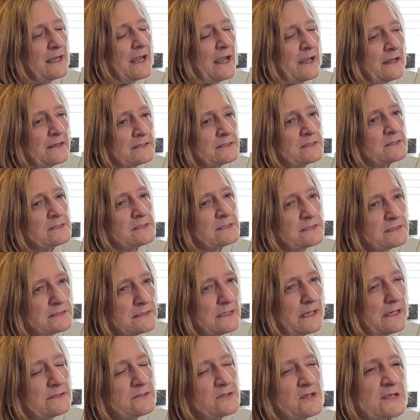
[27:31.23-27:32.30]
And
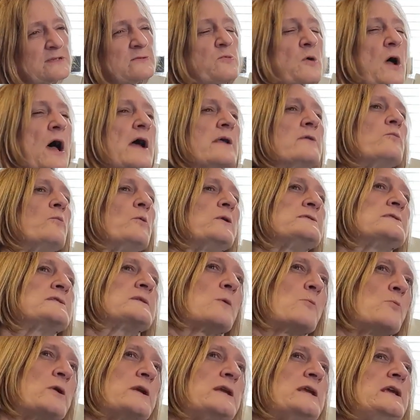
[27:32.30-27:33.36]
I just want, when
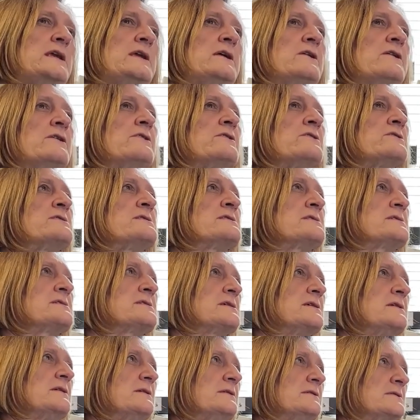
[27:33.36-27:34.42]
someone
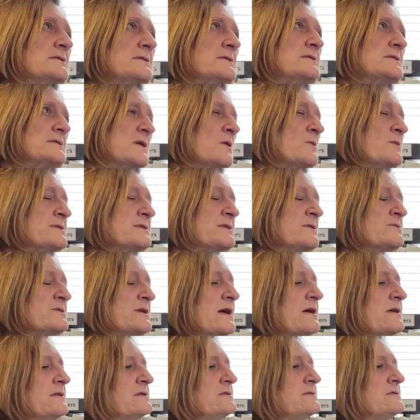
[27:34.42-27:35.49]
hears so-and-so
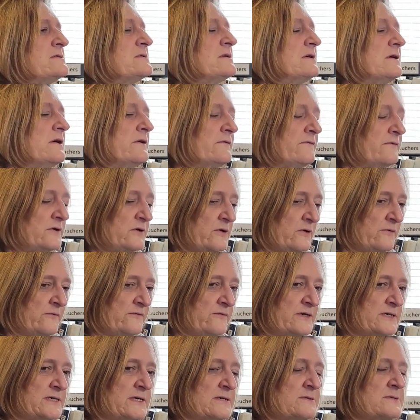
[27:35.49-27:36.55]
died of an
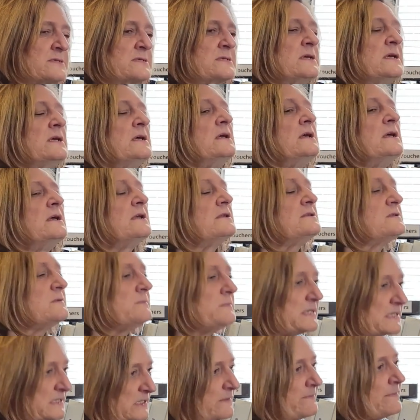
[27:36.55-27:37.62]
overdose, to
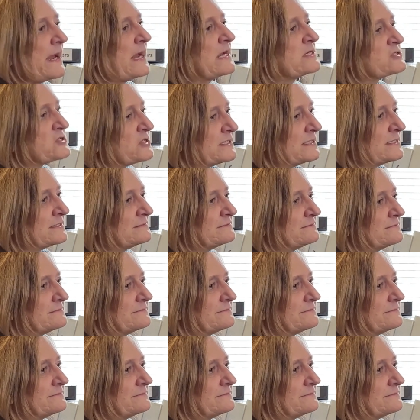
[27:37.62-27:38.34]
be compassionate.